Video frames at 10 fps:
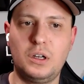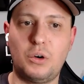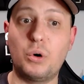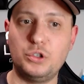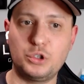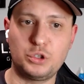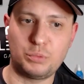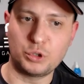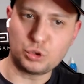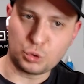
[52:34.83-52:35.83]
or you're
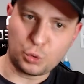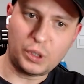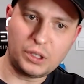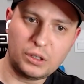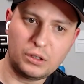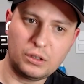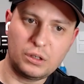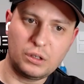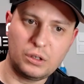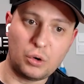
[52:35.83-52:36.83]
supposed to quit,
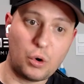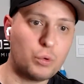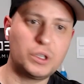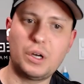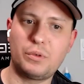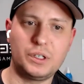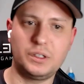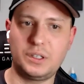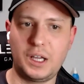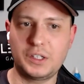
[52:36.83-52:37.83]
or whatever
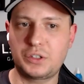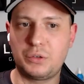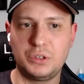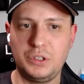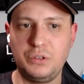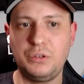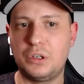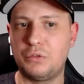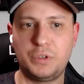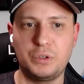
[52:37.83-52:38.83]
it takes, continue
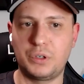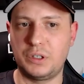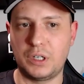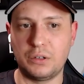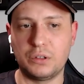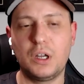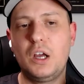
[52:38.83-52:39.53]
and figure it out.